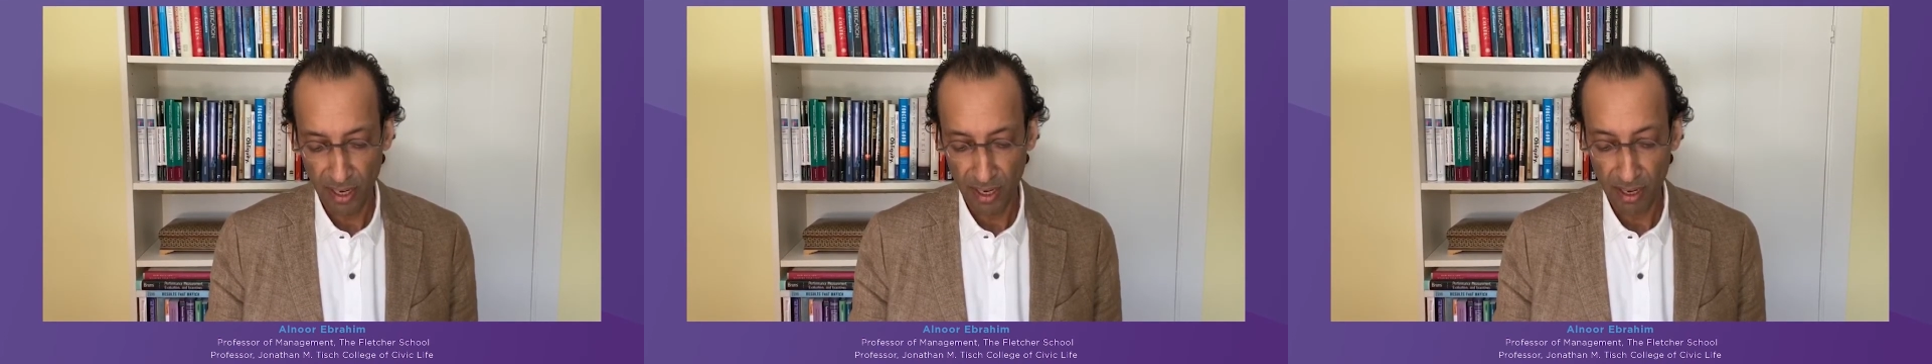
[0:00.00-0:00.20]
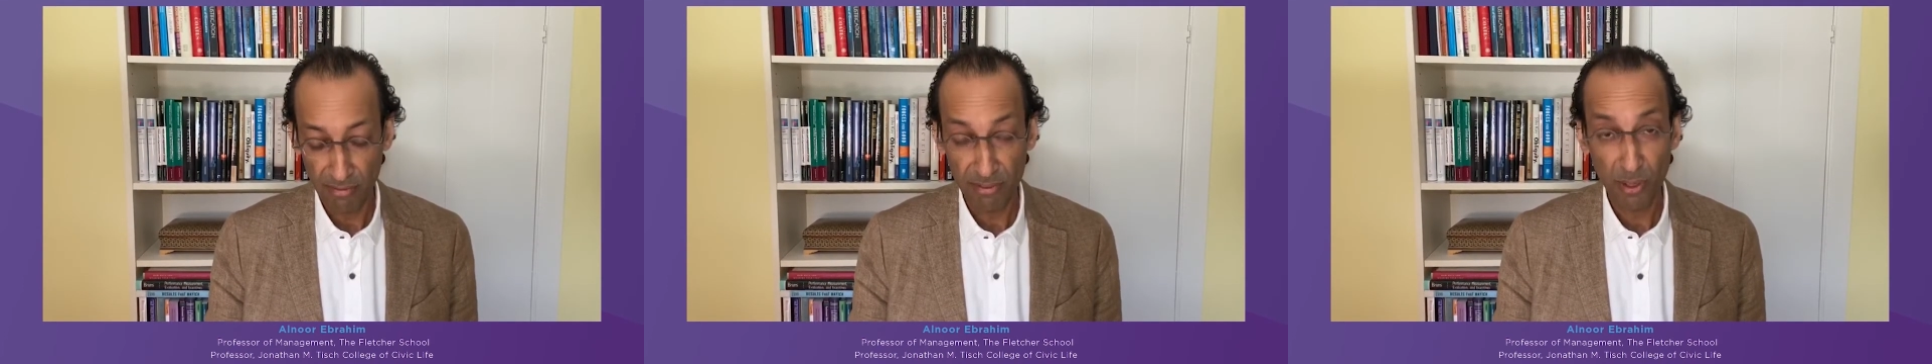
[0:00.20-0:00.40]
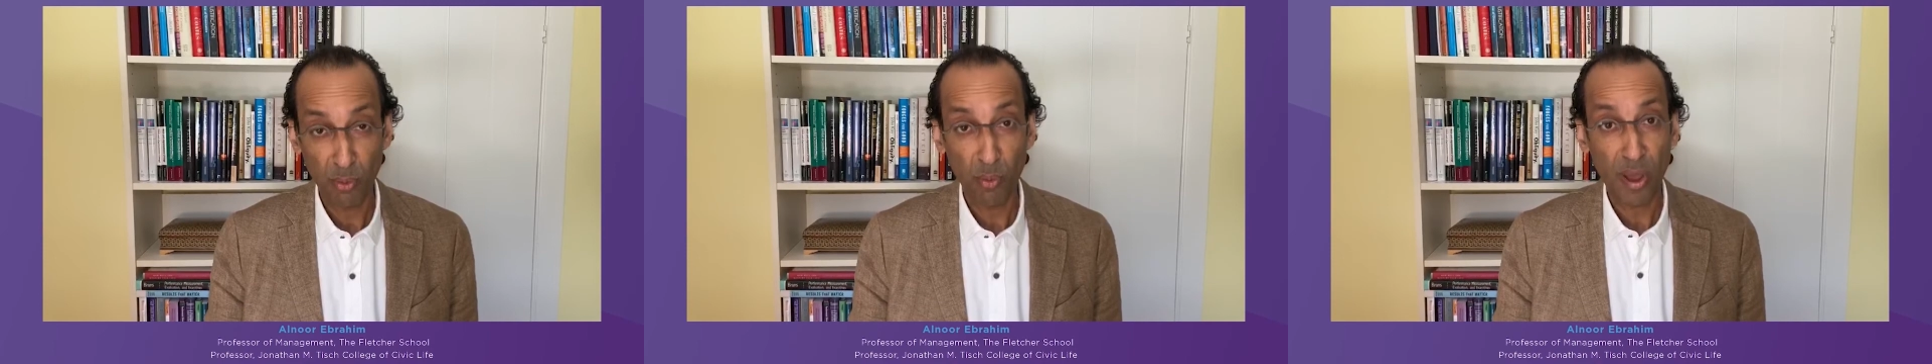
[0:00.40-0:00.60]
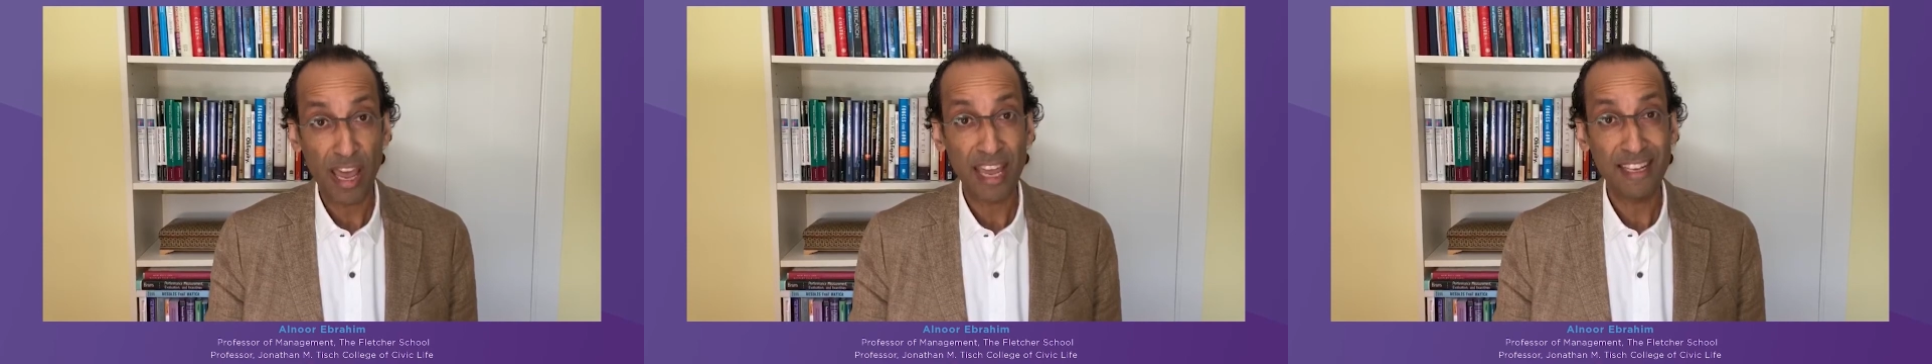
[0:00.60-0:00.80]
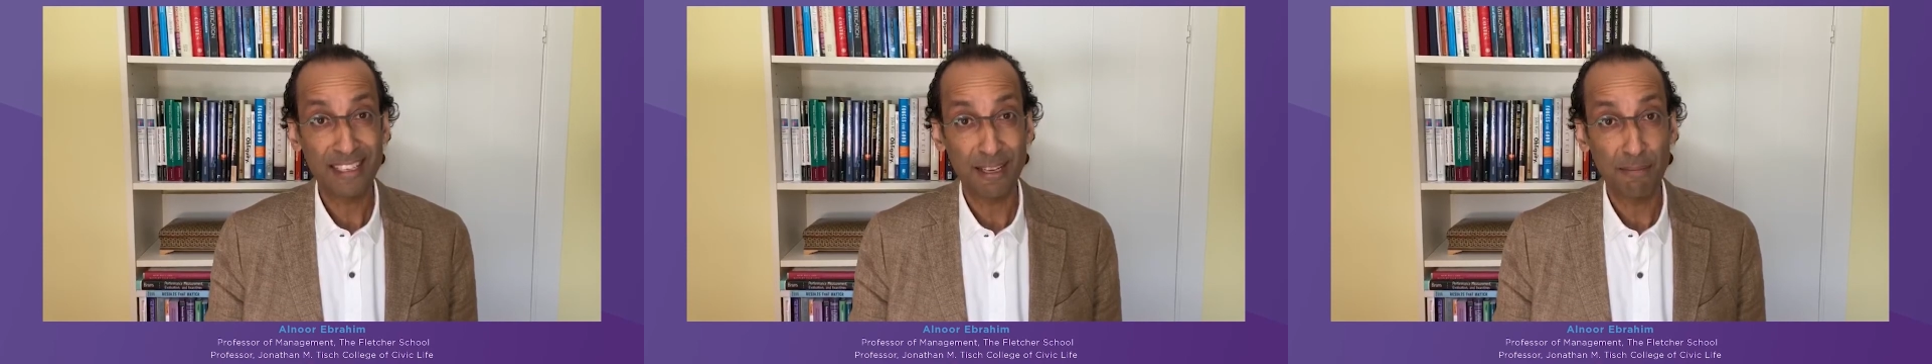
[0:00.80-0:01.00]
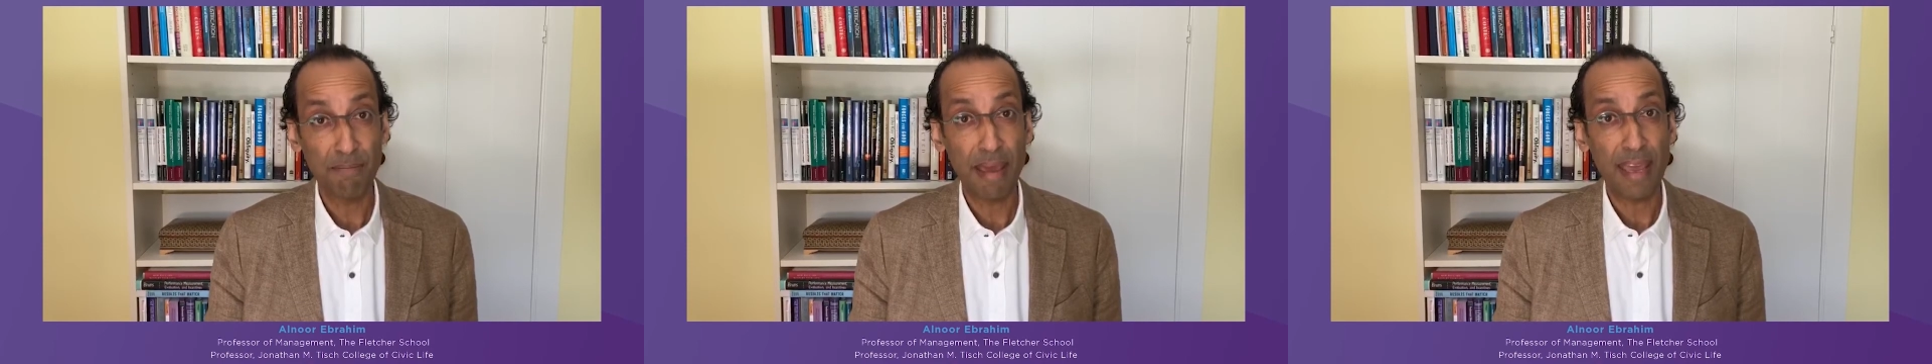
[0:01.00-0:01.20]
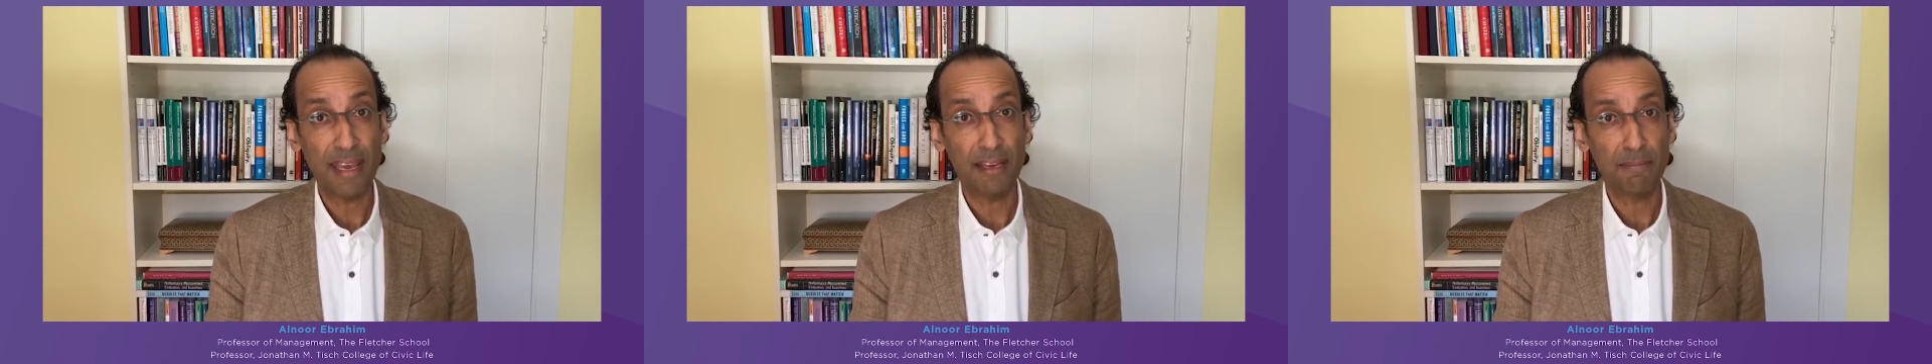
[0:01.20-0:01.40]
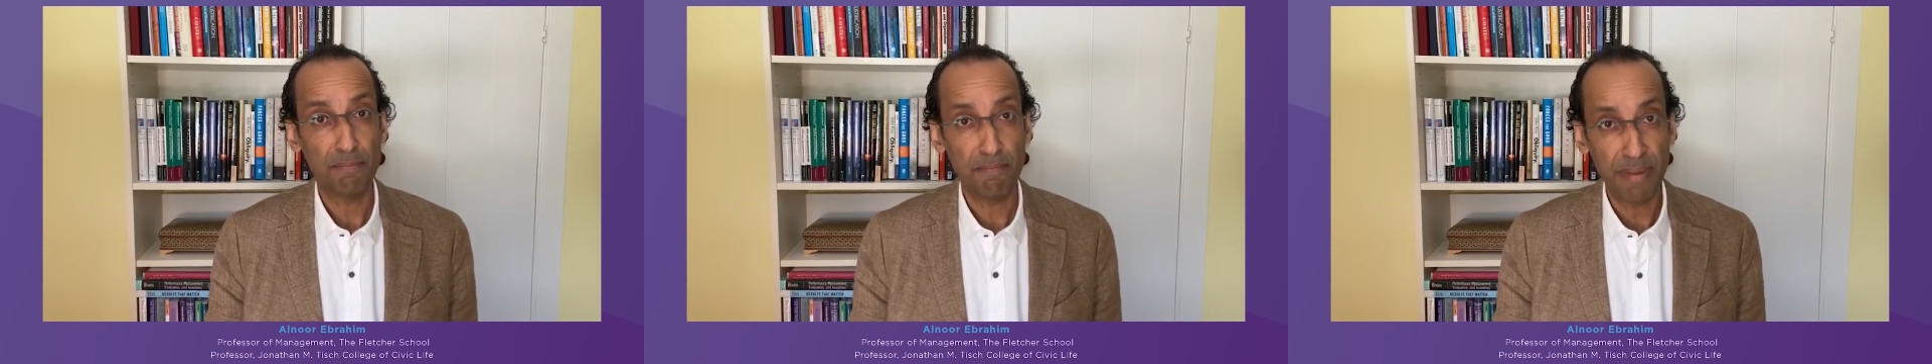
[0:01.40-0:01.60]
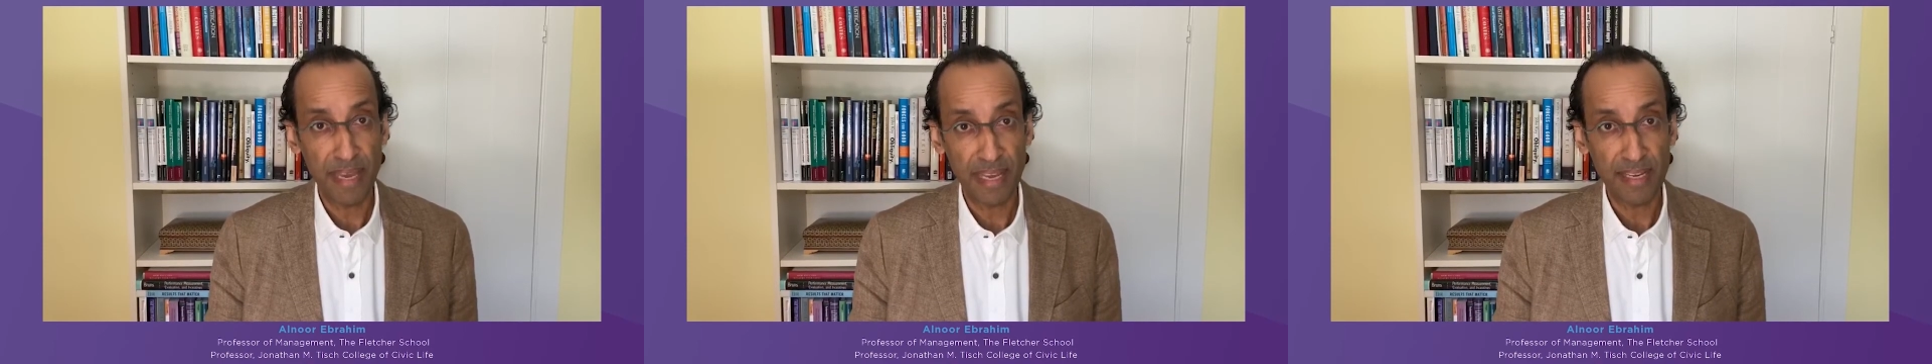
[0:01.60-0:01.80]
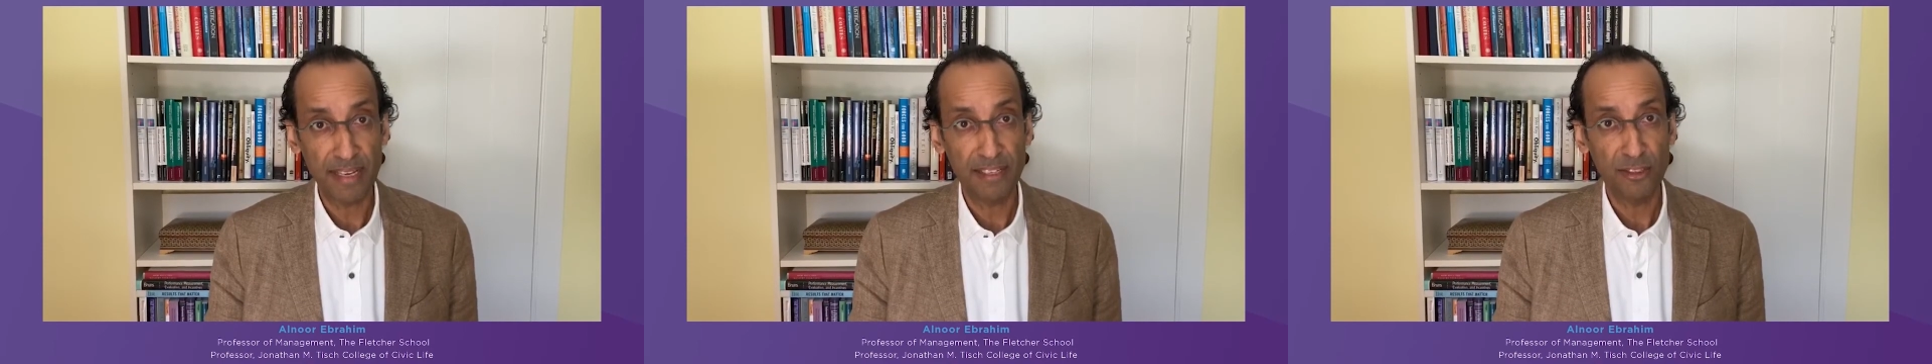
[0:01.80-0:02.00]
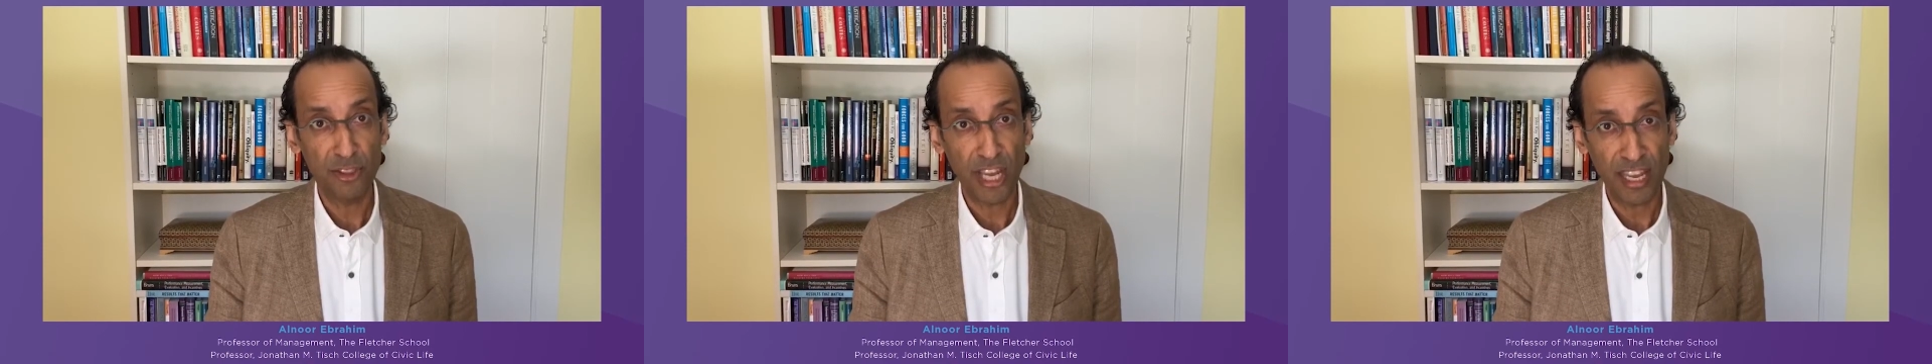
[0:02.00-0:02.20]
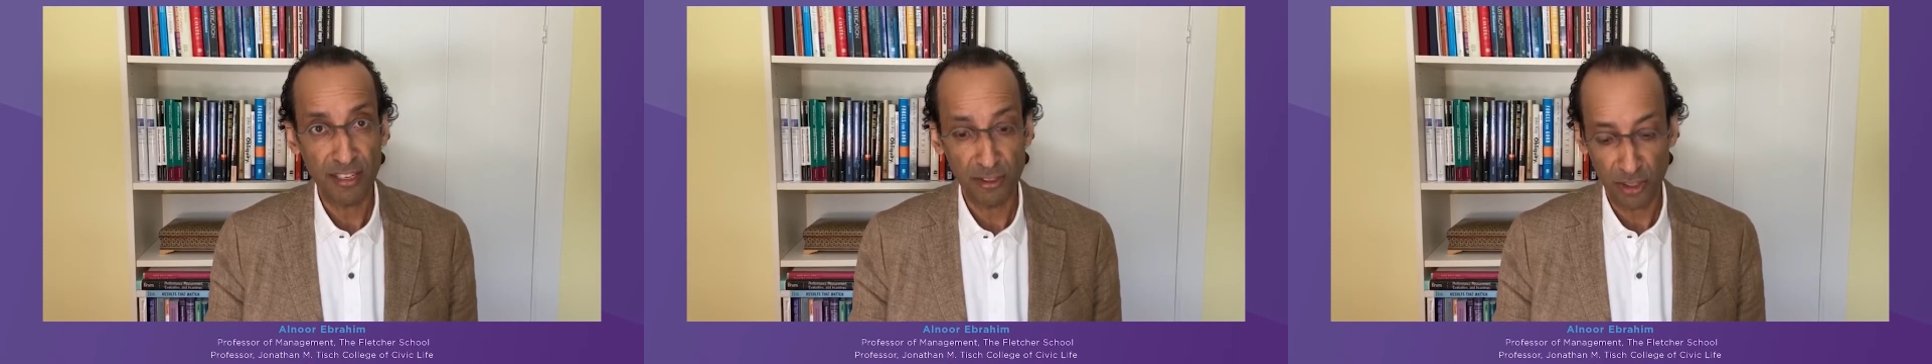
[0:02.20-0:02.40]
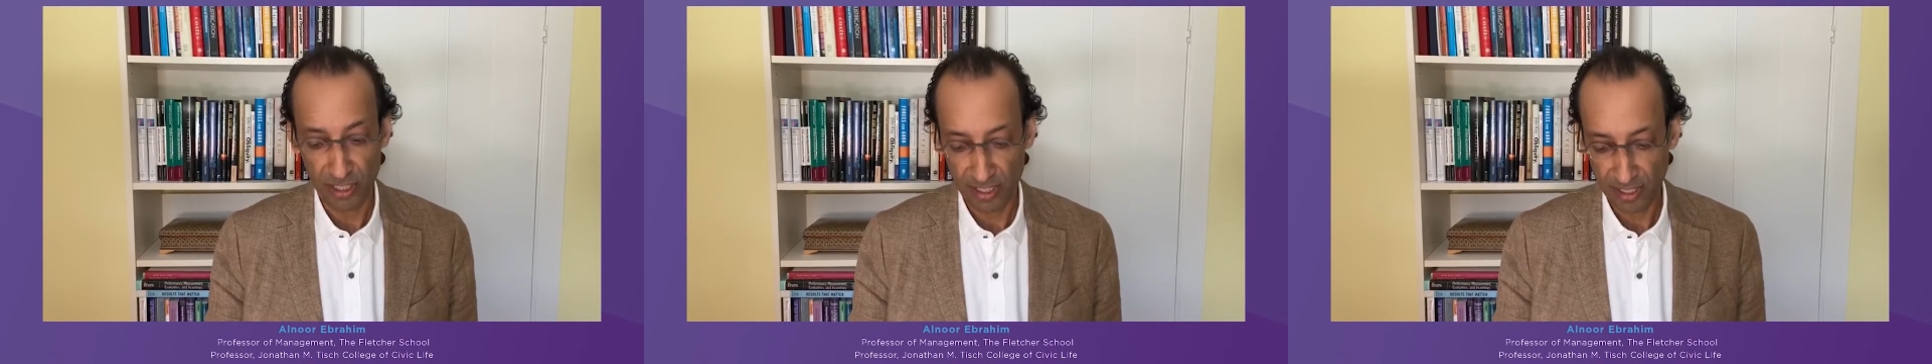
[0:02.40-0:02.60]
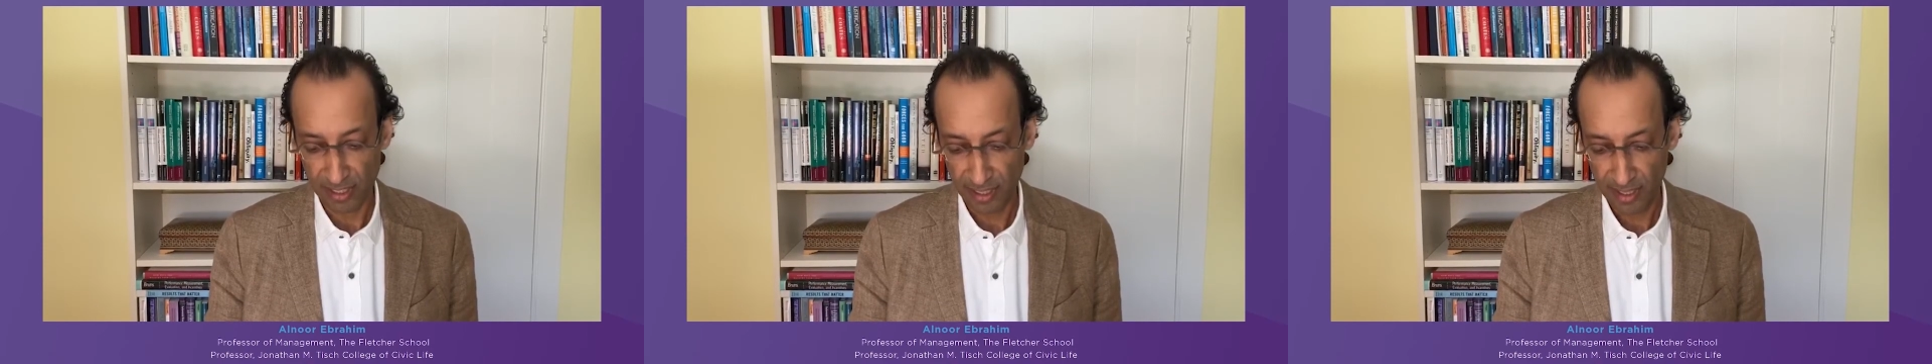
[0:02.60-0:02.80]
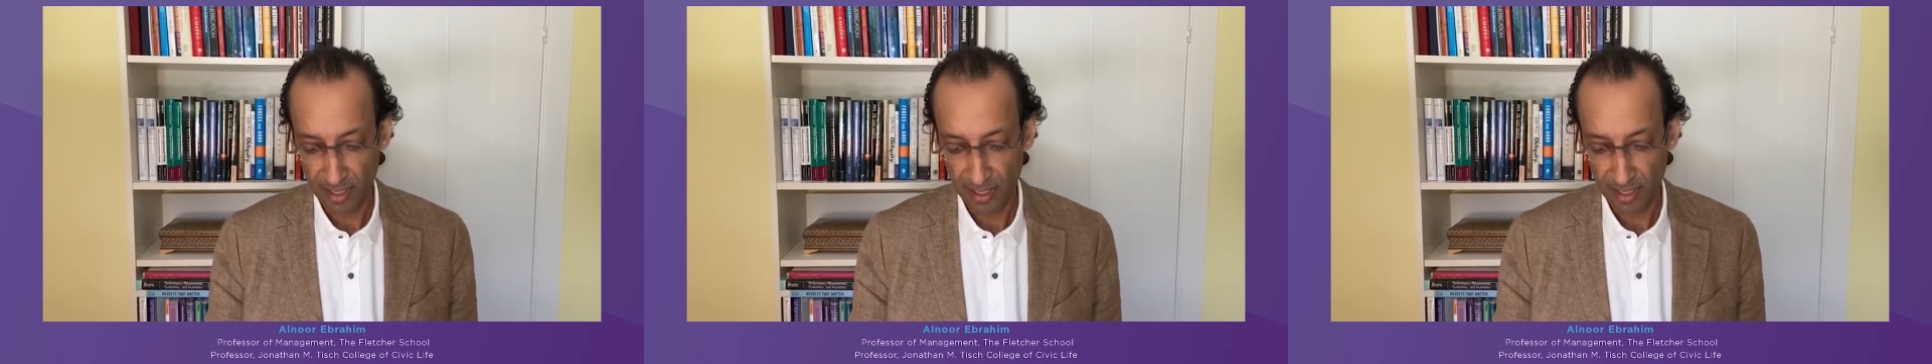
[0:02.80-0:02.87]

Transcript: of the way to make big changes.